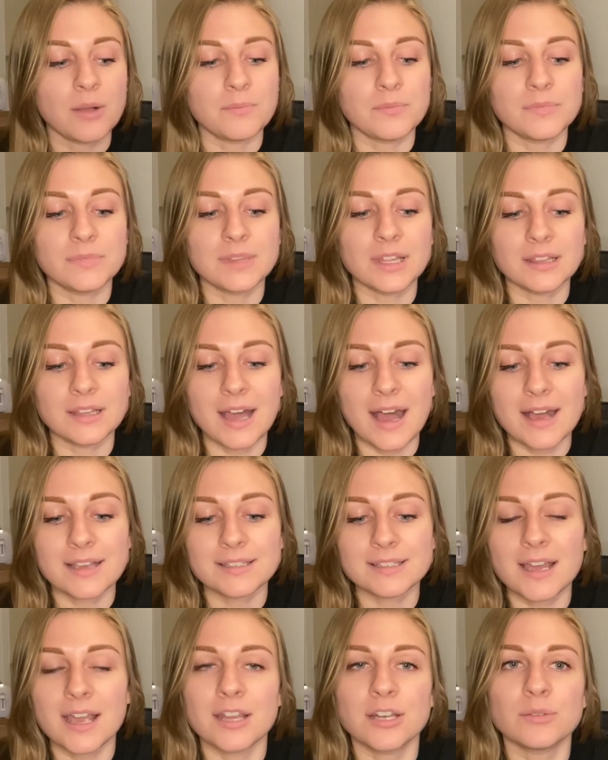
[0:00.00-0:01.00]
the
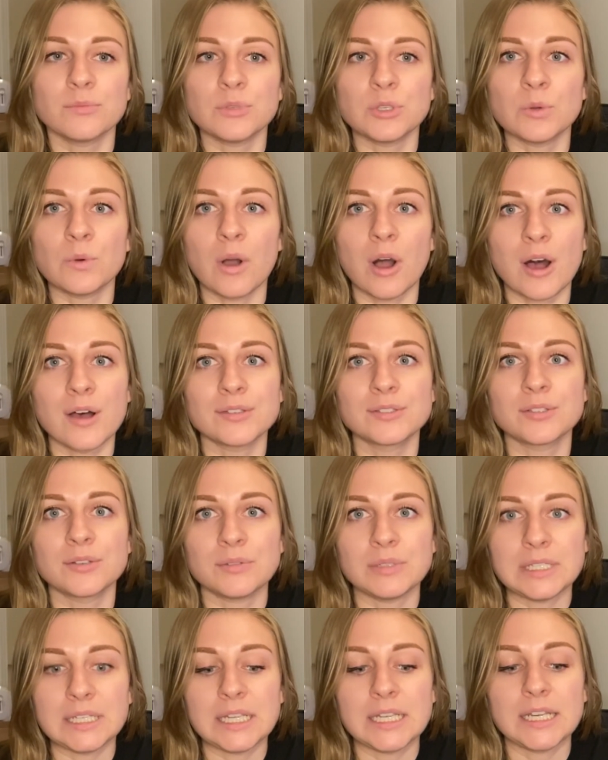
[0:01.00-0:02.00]
last item, you also
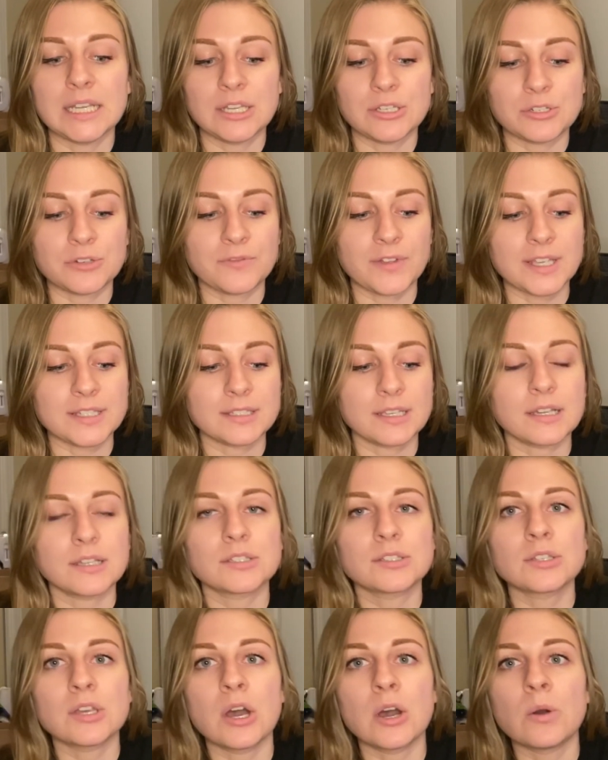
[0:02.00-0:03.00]
need interfacing.
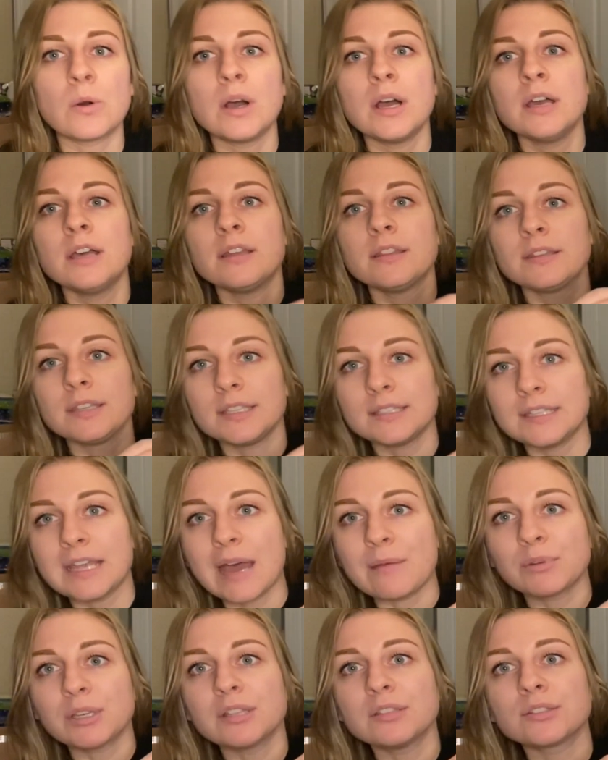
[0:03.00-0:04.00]
So these
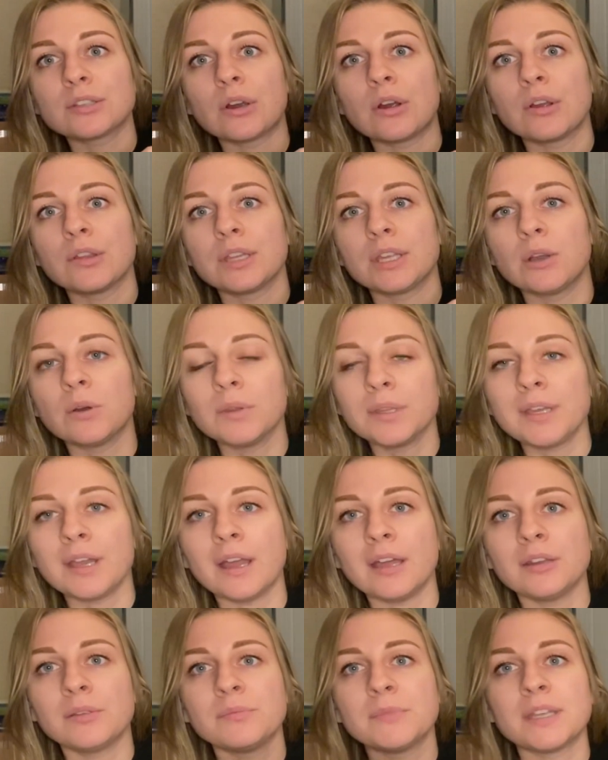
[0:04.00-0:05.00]
napkins are the only
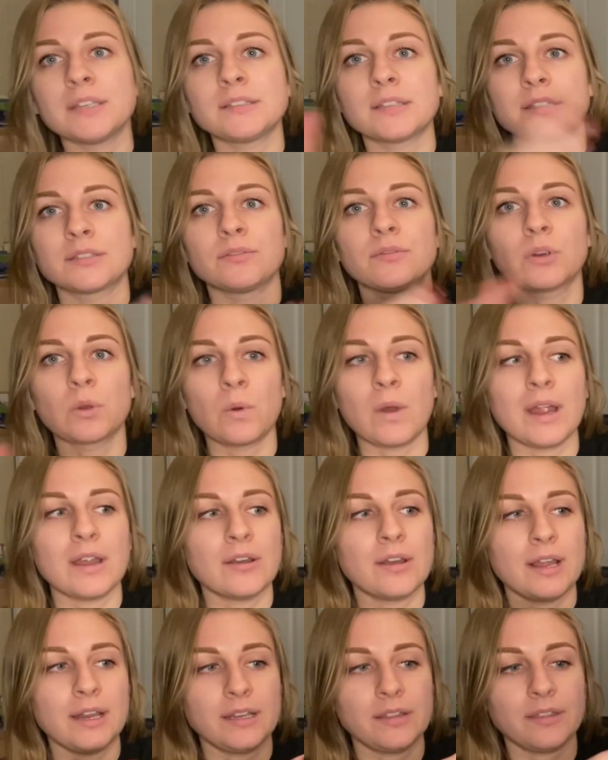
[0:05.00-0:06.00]
item that doesn't
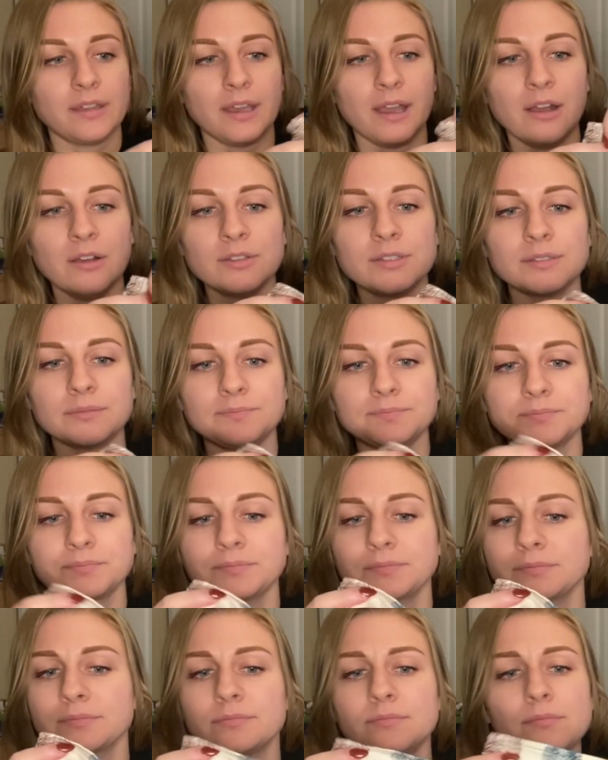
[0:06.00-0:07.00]
require anything else.
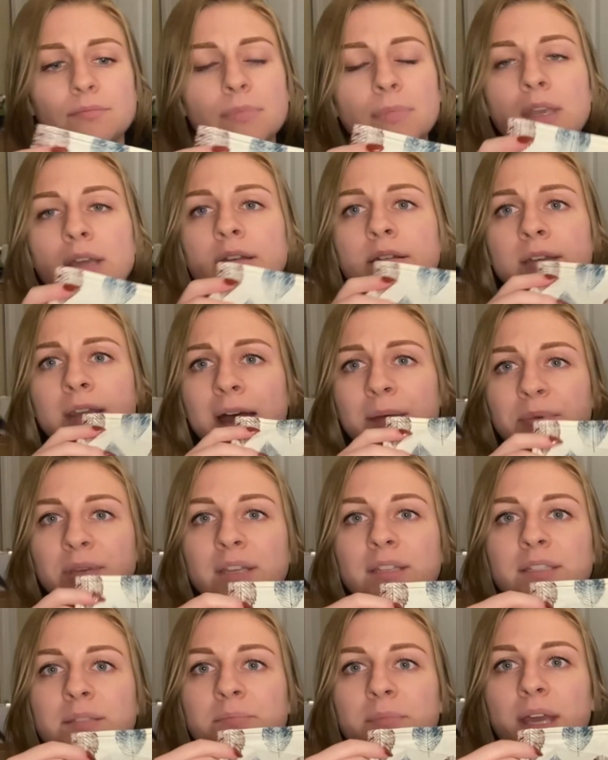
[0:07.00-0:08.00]

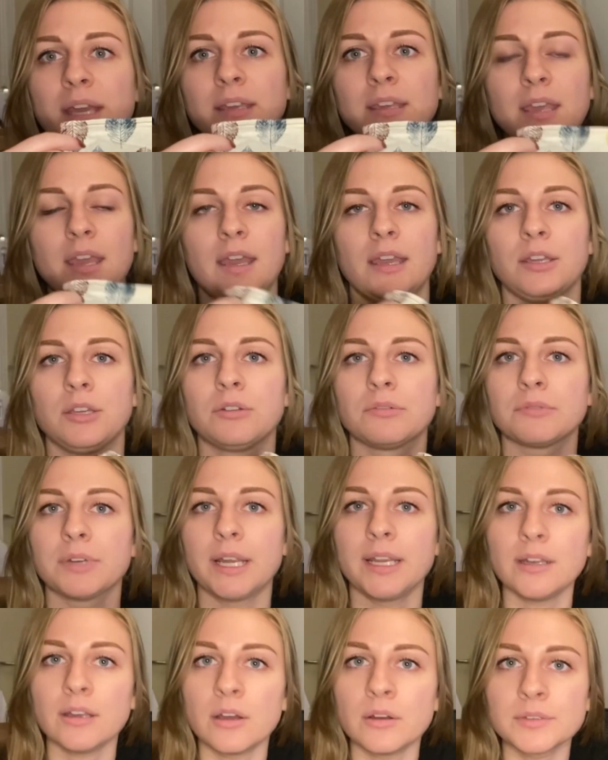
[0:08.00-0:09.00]
Napkins make a
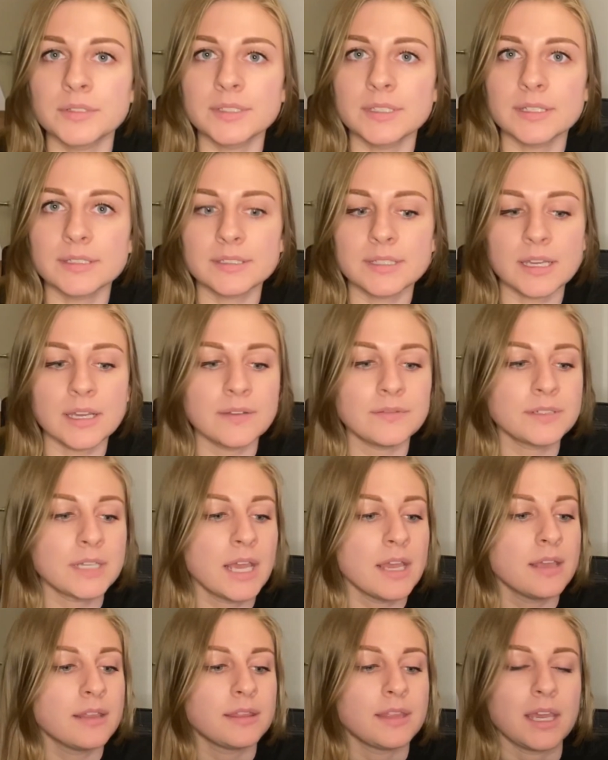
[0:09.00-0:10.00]
great hostess gift.
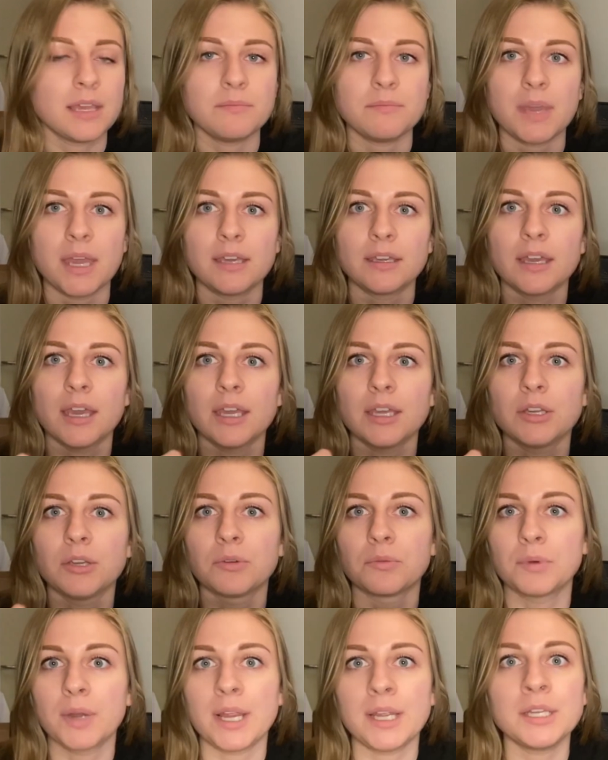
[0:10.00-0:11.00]
They make a
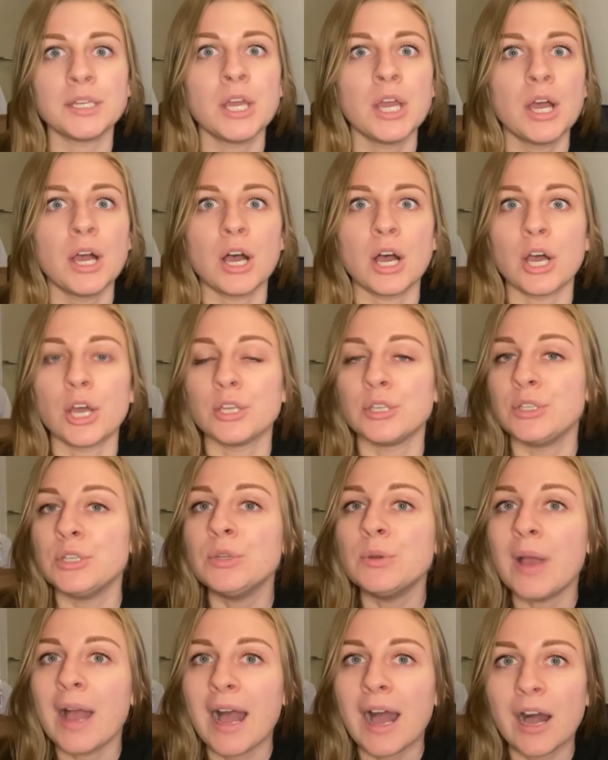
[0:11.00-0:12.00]
great
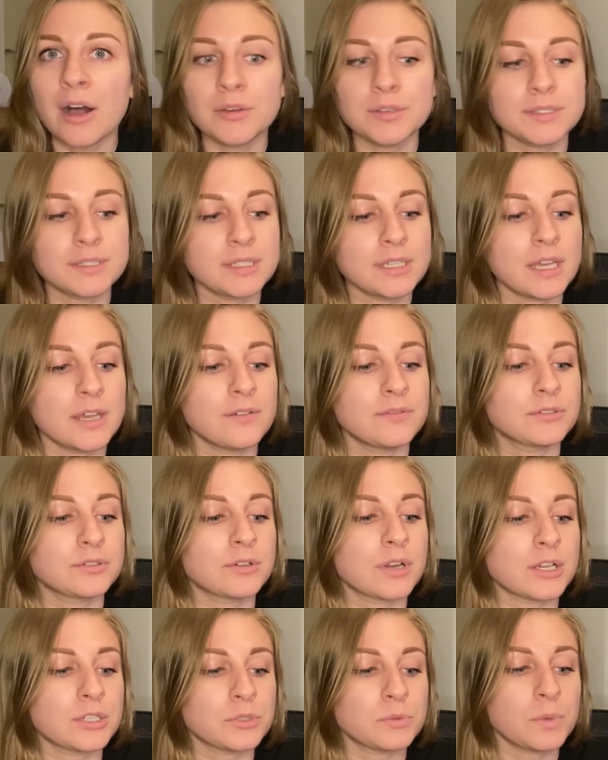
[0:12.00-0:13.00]
new house gift,
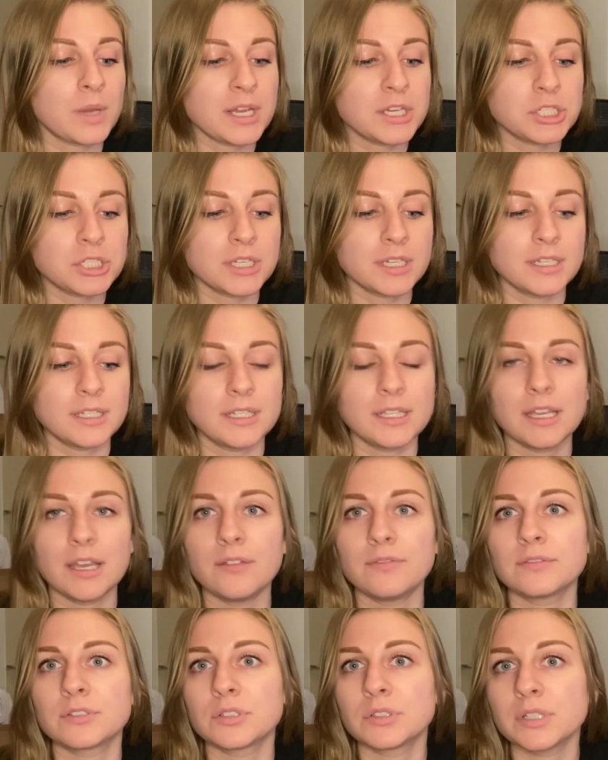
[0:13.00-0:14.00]
graduation
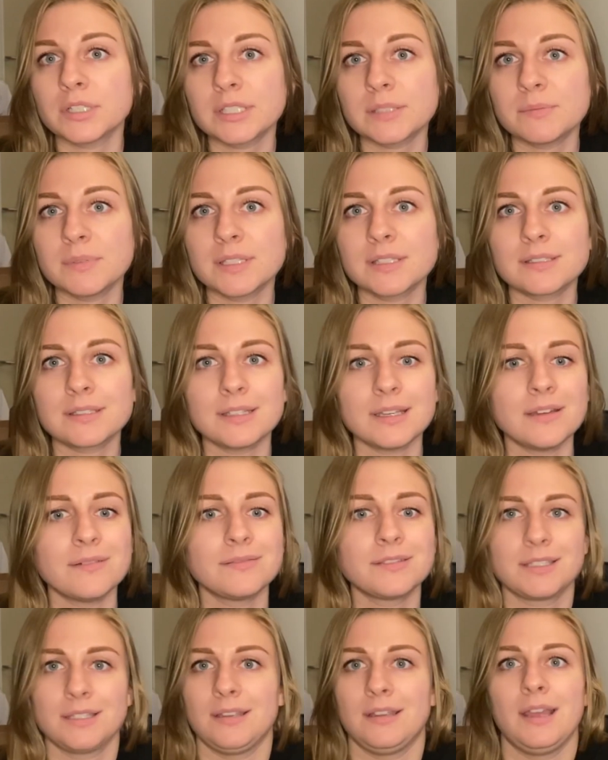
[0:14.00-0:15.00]
gift, Christmas
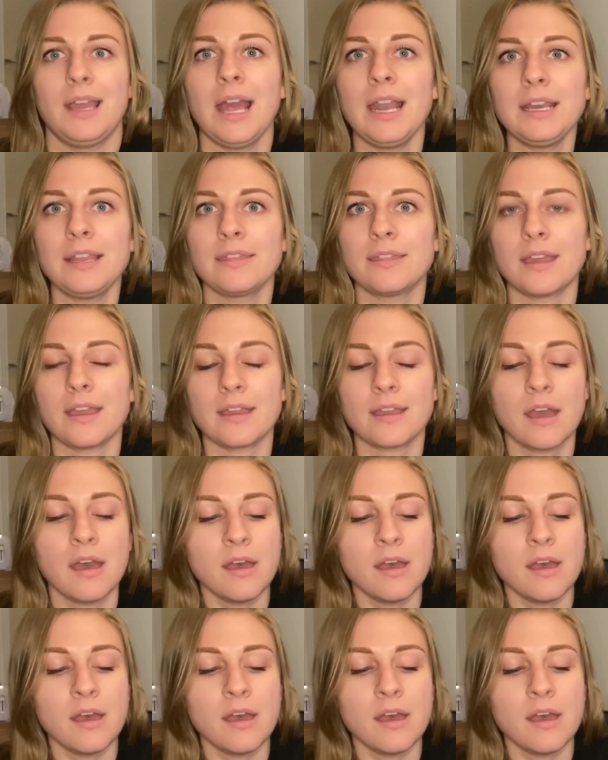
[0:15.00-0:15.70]
gift, anything.